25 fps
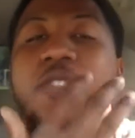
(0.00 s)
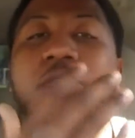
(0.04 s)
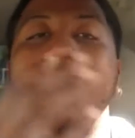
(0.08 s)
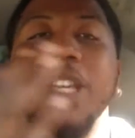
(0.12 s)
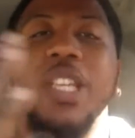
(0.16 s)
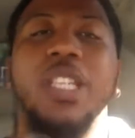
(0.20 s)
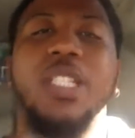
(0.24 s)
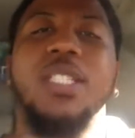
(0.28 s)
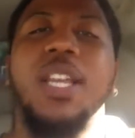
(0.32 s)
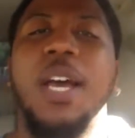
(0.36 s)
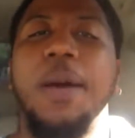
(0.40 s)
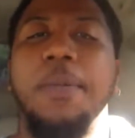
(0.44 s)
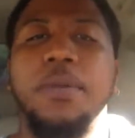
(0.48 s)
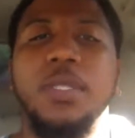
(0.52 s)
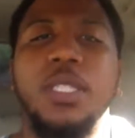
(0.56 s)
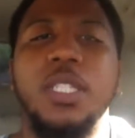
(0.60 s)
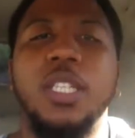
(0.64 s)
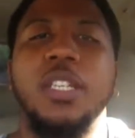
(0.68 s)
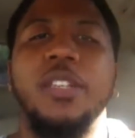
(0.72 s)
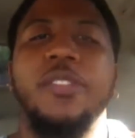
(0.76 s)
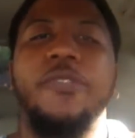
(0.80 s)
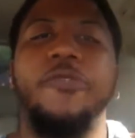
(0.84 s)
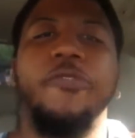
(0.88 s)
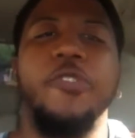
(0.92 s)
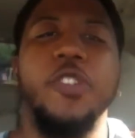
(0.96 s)
these type of
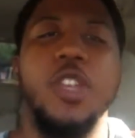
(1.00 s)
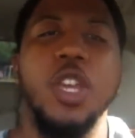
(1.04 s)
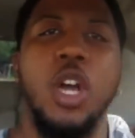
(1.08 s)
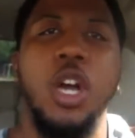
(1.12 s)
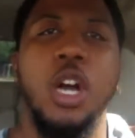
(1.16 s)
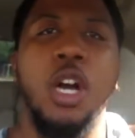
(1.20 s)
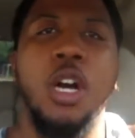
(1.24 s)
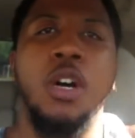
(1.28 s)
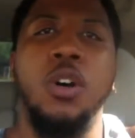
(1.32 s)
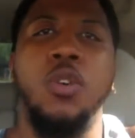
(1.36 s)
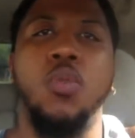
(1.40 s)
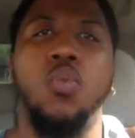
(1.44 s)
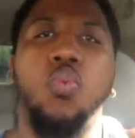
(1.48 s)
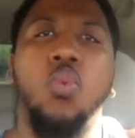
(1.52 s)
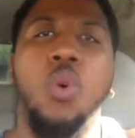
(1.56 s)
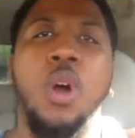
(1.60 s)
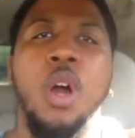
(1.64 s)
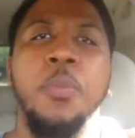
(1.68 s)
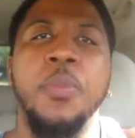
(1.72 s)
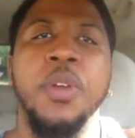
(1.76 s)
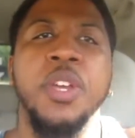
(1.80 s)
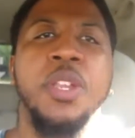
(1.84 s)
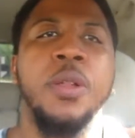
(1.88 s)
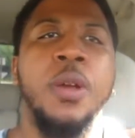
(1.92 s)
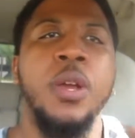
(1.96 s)
things for your
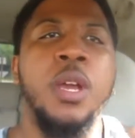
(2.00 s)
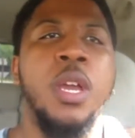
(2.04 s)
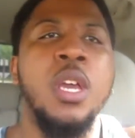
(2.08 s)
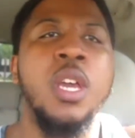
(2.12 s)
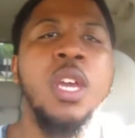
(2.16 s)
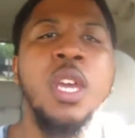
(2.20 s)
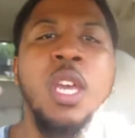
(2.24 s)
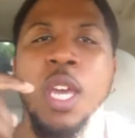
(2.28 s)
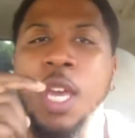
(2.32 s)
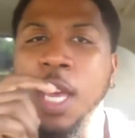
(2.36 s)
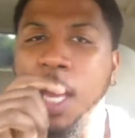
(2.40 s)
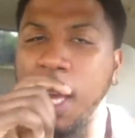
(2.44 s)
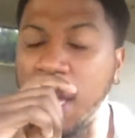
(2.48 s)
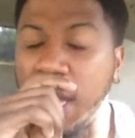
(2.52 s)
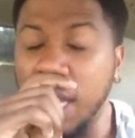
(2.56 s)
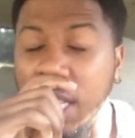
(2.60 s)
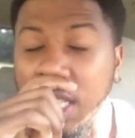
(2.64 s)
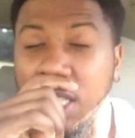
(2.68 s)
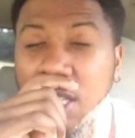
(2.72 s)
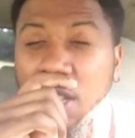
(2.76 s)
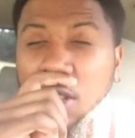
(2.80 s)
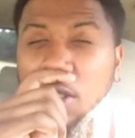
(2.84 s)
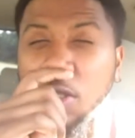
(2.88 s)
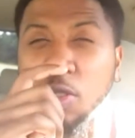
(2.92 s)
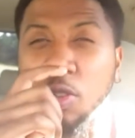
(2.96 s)
woman.
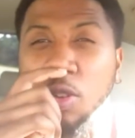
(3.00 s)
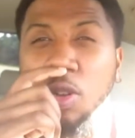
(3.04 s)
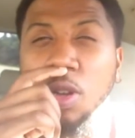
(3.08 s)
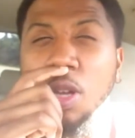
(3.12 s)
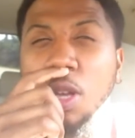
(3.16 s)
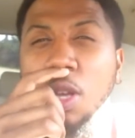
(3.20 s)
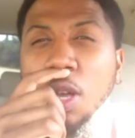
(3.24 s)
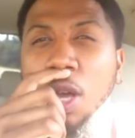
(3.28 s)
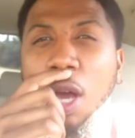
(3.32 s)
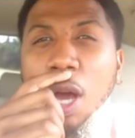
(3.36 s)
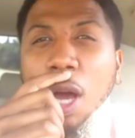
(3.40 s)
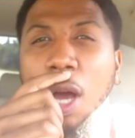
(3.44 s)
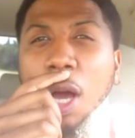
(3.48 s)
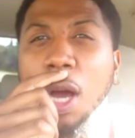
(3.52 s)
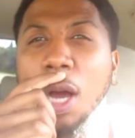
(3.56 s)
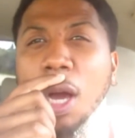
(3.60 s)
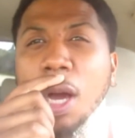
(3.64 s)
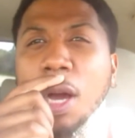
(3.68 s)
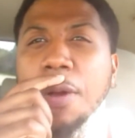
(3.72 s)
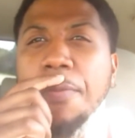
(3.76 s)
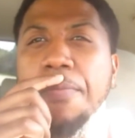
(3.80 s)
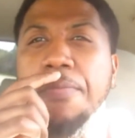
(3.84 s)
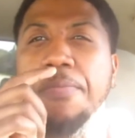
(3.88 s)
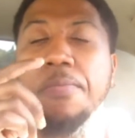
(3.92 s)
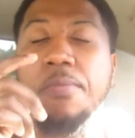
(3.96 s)
In general,
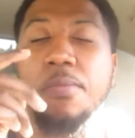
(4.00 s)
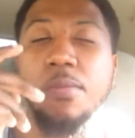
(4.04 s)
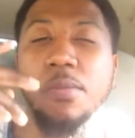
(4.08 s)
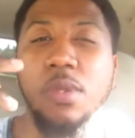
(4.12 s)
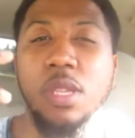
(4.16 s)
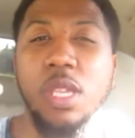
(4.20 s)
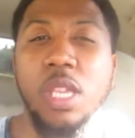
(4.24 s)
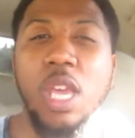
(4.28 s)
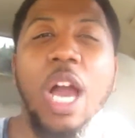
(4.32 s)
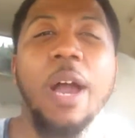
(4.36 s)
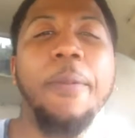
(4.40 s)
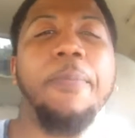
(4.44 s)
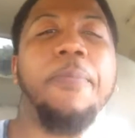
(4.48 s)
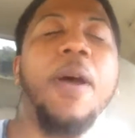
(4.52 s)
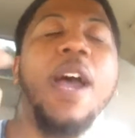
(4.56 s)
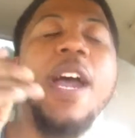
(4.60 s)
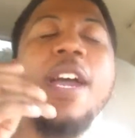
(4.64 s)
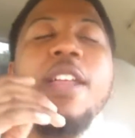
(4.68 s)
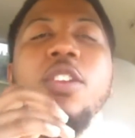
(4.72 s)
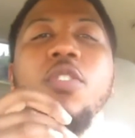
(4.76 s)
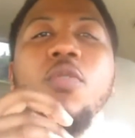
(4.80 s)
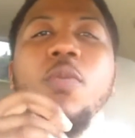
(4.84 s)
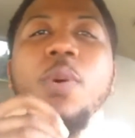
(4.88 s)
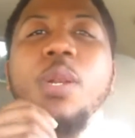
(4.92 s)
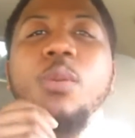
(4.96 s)
y'all
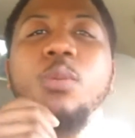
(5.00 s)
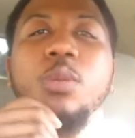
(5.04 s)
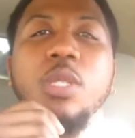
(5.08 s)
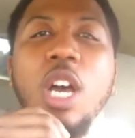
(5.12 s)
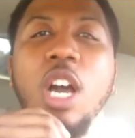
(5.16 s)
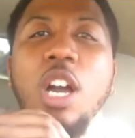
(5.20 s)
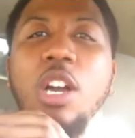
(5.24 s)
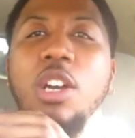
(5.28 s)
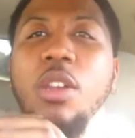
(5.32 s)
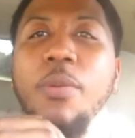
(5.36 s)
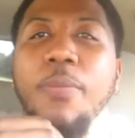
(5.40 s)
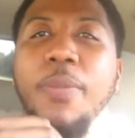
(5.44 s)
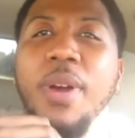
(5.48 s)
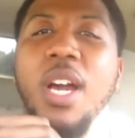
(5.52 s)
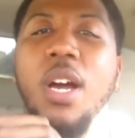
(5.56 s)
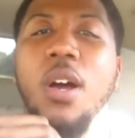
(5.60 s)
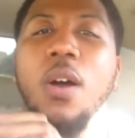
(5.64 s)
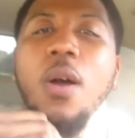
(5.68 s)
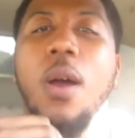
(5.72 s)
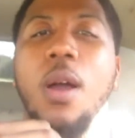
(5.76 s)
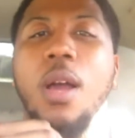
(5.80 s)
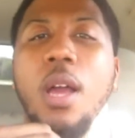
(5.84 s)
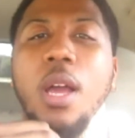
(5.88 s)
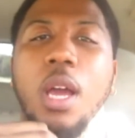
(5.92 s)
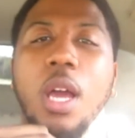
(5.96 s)
probably know what I'm talking
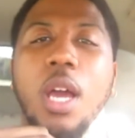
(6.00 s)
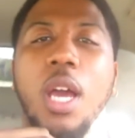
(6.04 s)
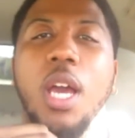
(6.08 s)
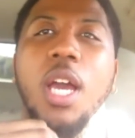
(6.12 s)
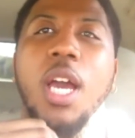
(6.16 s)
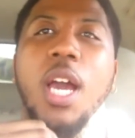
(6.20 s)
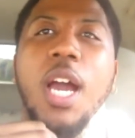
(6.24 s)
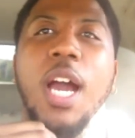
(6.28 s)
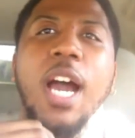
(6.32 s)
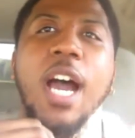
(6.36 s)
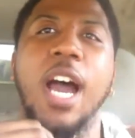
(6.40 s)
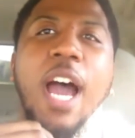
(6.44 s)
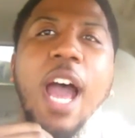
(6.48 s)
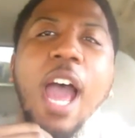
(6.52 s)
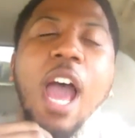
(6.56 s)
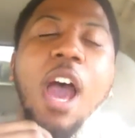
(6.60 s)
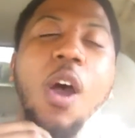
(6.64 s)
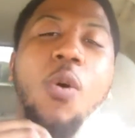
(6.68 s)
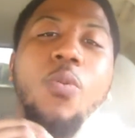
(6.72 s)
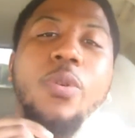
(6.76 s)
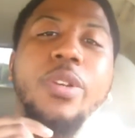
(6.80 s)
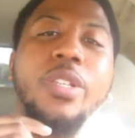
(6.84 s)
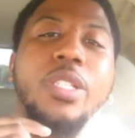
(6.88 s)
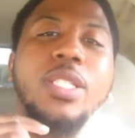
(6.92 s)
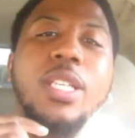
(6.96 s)
about.
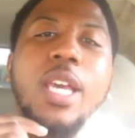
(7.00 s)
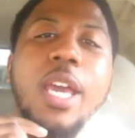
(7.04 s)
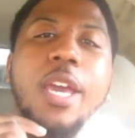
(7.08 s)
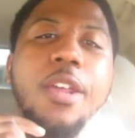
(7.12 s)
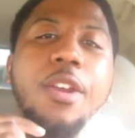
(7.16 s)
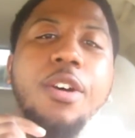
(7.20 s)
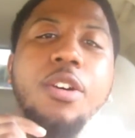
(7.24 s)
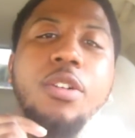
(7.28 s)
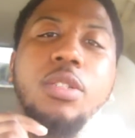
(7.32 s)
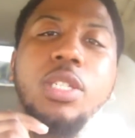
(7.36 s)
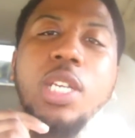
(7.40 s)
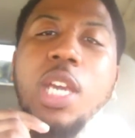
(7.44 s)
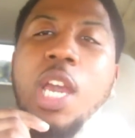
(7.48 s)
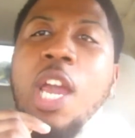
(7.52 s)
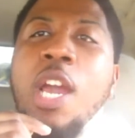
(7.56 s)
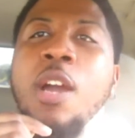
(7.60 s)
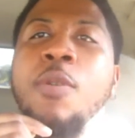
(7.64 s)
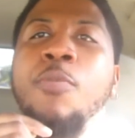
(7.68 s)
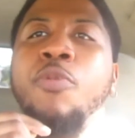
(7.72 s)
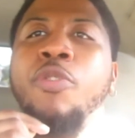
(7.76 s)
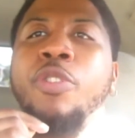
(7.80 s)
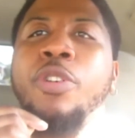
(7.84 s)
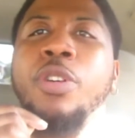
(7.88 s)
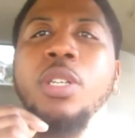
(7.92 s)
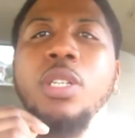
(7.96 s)
I don't want to say it on
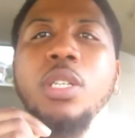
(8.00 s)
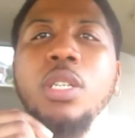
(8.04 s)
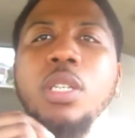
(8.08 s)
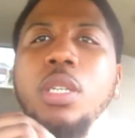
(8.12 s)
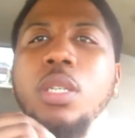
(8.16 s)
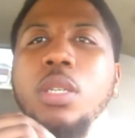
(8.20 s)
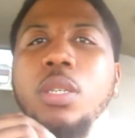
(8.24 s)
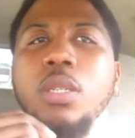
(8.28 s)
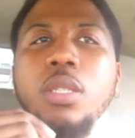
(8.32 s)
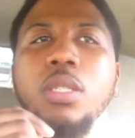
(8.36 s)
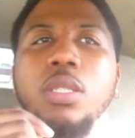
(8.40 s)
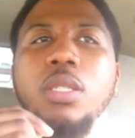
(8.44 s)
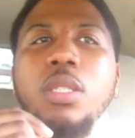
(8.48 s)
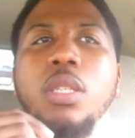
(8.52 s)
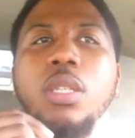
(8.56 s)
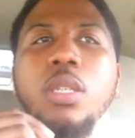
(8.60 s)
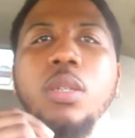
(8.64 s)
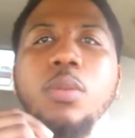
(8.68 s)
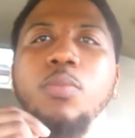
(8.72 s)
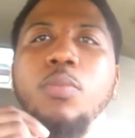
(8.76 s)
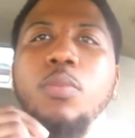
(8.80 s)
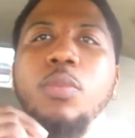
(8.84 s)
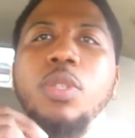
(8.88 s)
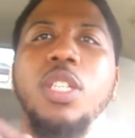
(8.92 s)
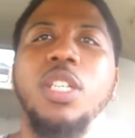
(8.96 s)
camera
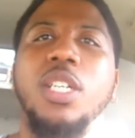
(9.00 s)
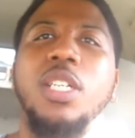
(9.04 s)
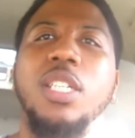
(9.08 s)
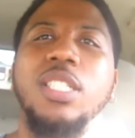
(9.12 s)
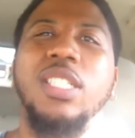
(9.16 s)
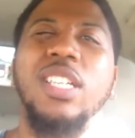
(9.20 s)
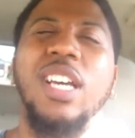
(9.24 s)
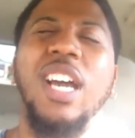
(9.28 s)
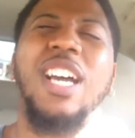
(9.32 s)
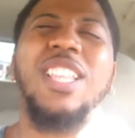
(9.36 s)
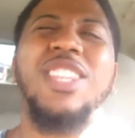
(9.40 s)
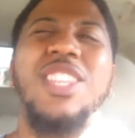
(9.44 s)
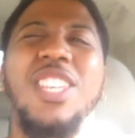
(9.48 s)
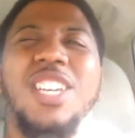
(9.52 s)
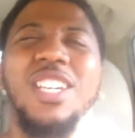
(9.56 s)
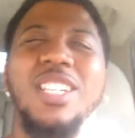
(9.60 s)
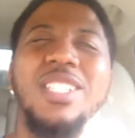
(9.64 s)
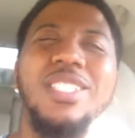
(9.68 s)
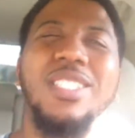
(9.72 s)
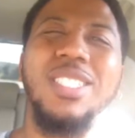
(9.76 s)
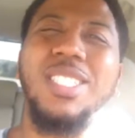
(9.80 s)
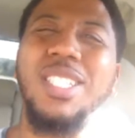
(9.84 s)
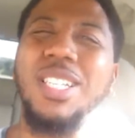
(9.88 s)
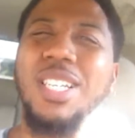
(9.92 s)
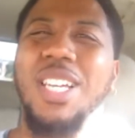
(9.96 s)
because I
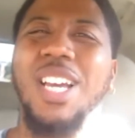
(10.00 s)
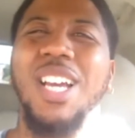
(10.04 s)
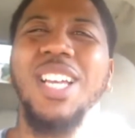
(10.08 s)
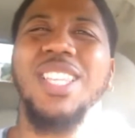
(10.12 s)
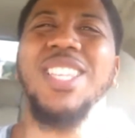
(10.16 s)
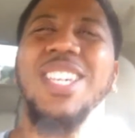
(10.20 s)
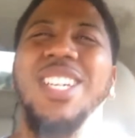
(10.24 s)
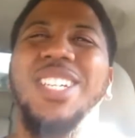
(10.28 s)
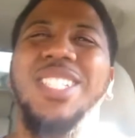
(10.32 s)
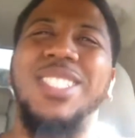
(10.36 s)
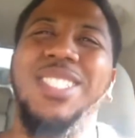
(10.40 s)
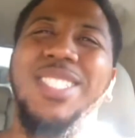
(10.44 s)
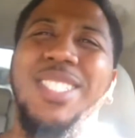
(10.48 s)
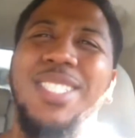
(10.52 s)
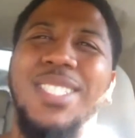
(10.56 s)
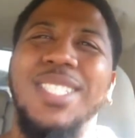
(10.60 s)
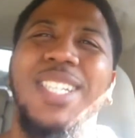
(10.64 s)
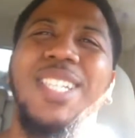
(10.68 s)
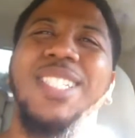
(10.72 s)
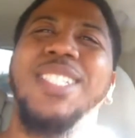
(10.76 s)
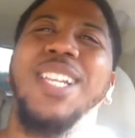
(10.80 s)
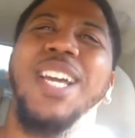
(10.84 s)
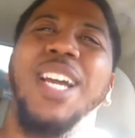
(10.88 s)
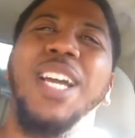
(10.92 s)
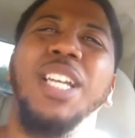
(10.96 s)
think
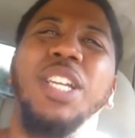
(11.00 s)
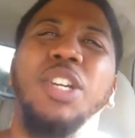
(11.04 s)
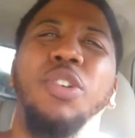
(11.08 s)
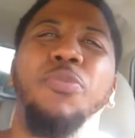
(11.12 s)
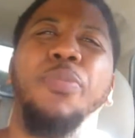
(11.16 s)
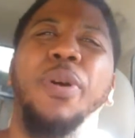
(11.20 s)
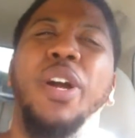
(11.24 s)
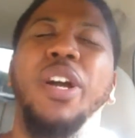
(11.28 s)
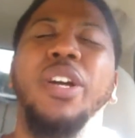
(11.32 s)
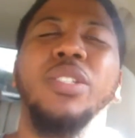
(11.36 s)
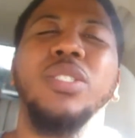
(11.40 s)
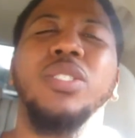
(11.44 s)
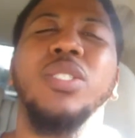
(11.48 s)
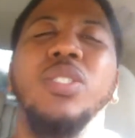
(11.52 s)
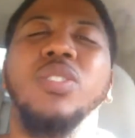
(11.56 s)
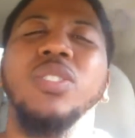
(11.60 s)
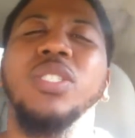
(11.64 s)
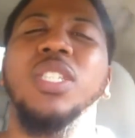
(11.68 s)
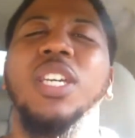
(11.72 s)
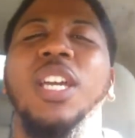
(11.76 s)
that's like a little personal